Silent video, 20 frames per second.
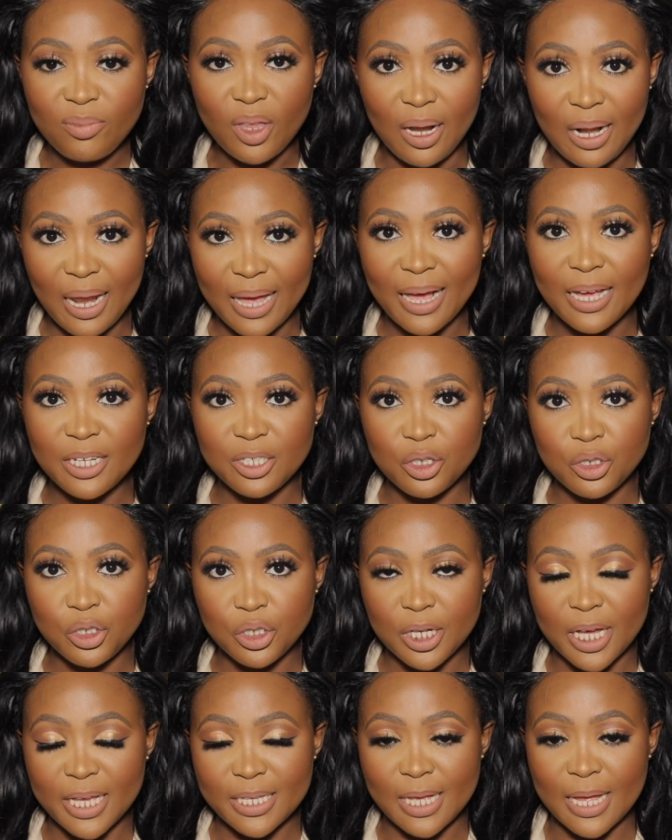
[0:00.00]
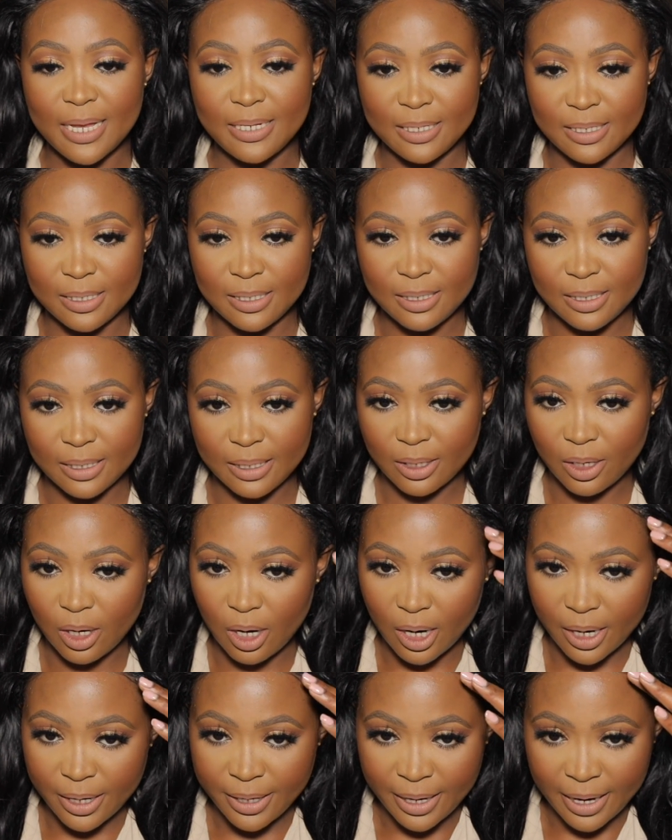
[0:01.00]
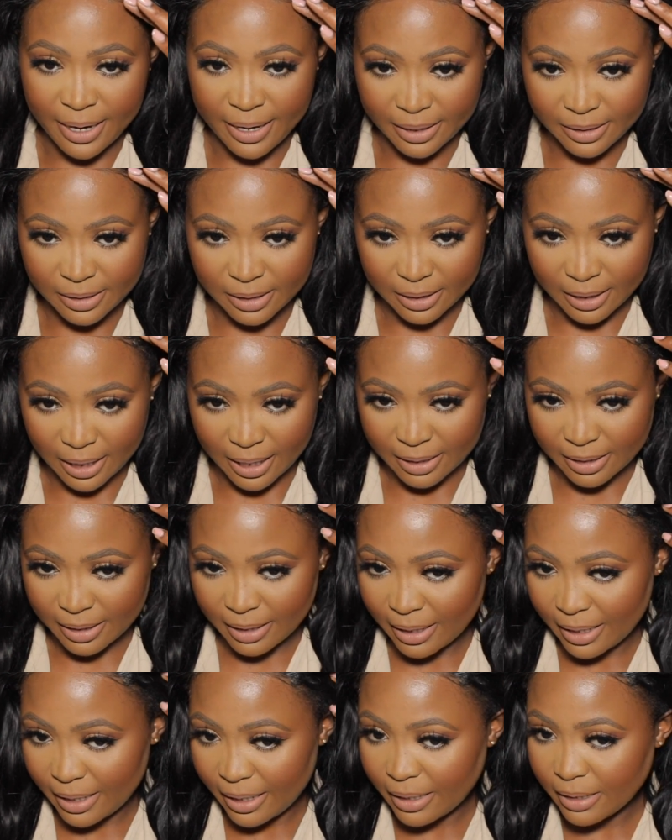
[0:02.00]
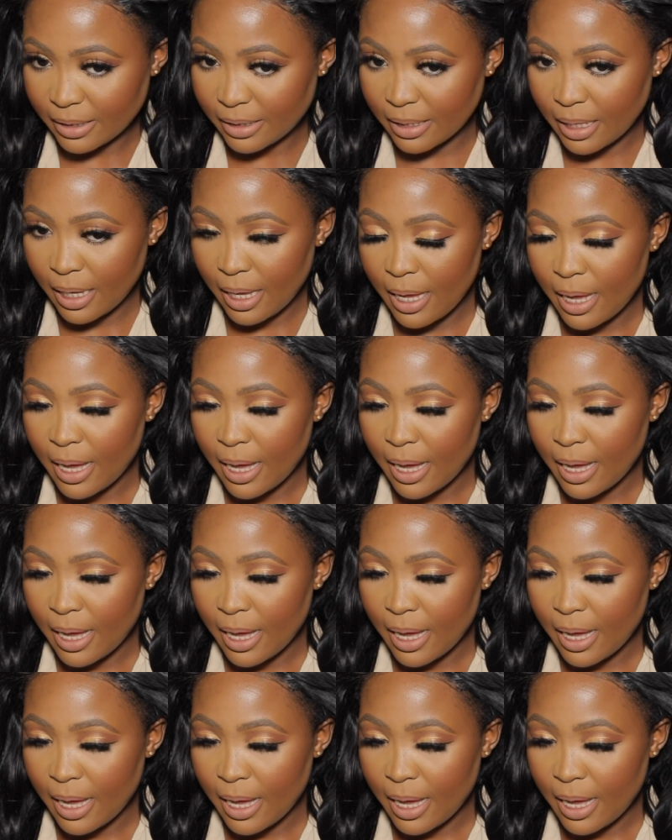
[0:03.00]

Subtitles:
like I showed you guys, I did stick it on and I did cut the lace.